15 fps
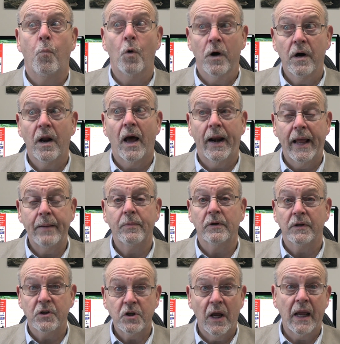We're not able
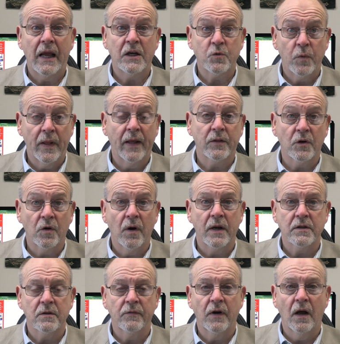to change without the
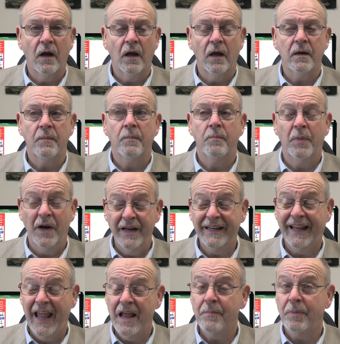grace of God.
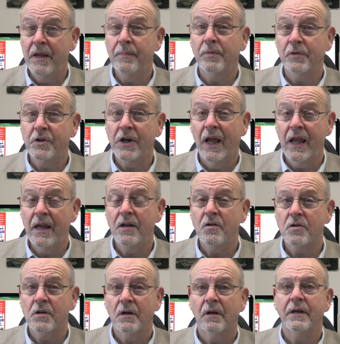But can people
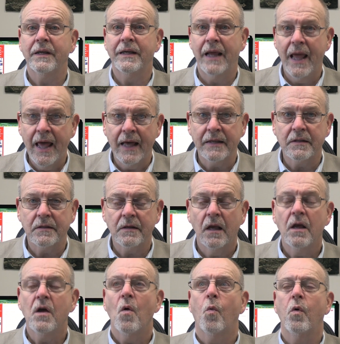change? Yes.
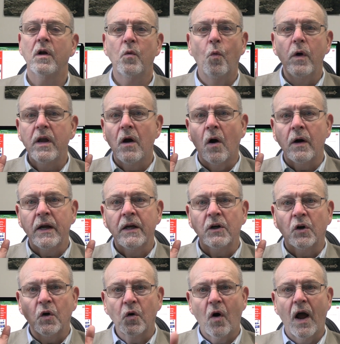When we are
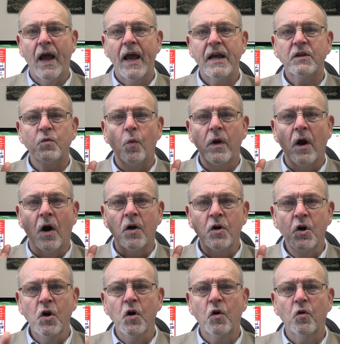in Christ, we are
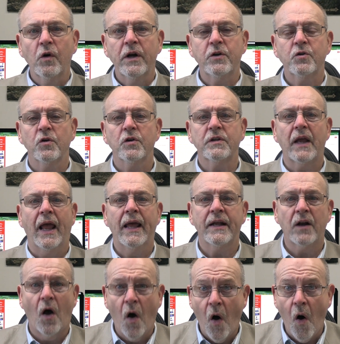new creatures
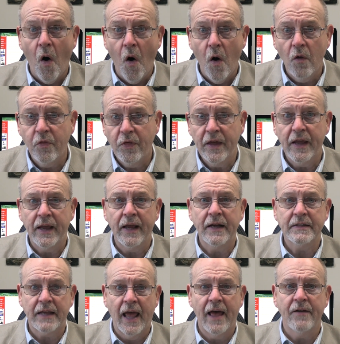and all
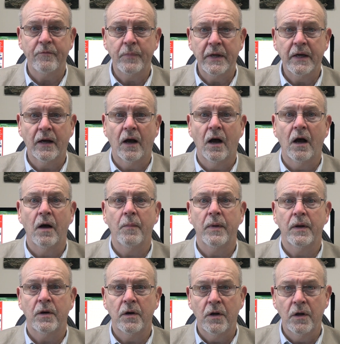things have
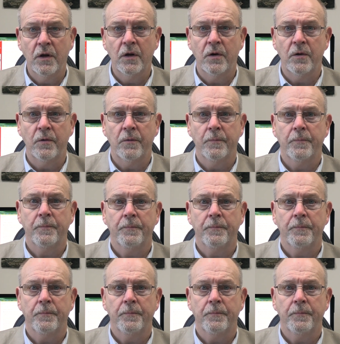become new.